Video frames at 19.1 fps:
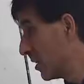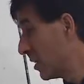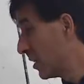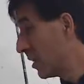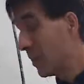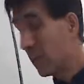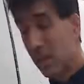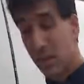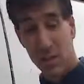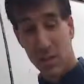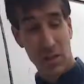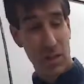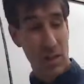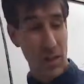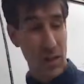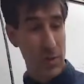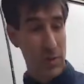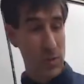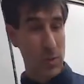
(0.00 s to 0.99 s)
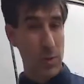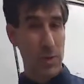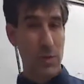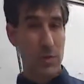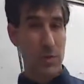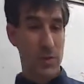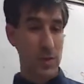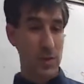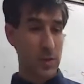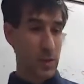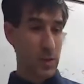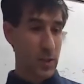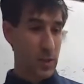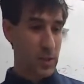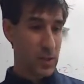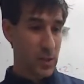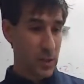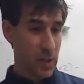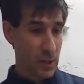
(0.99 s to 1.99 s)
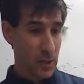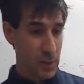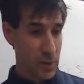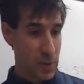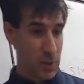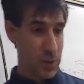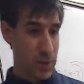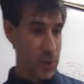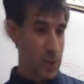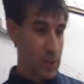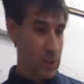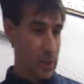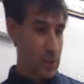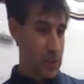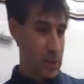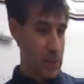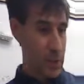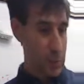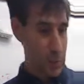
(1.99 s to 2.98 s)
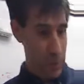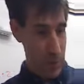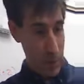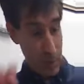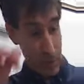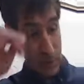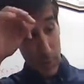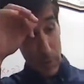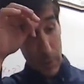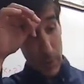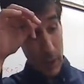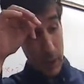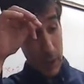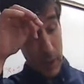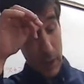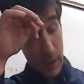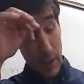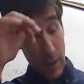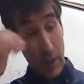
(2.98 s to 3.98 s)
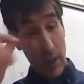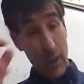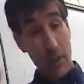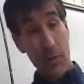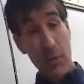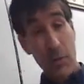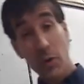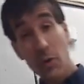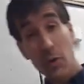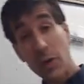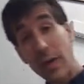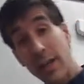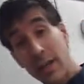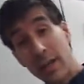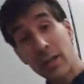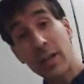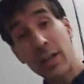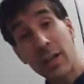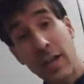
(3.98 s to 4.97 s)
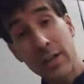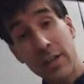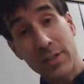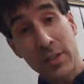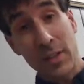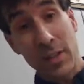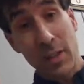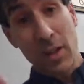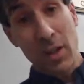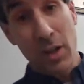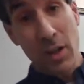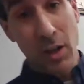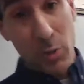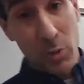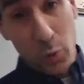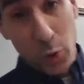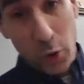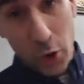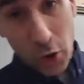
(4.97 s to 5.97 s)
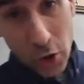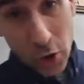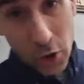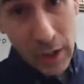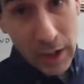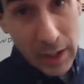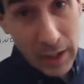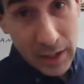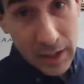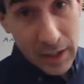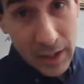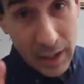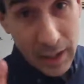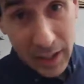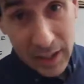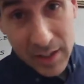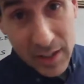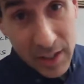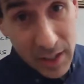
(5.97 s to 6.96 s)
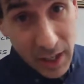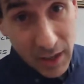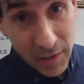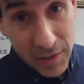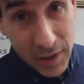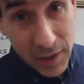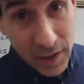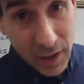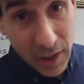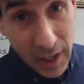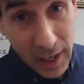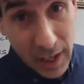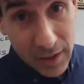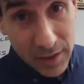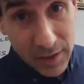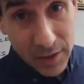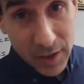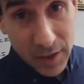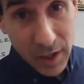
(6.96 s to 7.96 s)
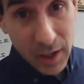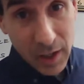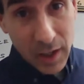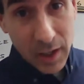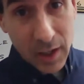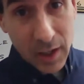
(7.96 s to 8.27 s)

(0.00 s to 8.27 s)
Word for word: right. I was wondering, so I guess you, I'm assuming you guys can see it, according to Brianna. If you're late in class and didn't call roll, you got to stay after class, okay?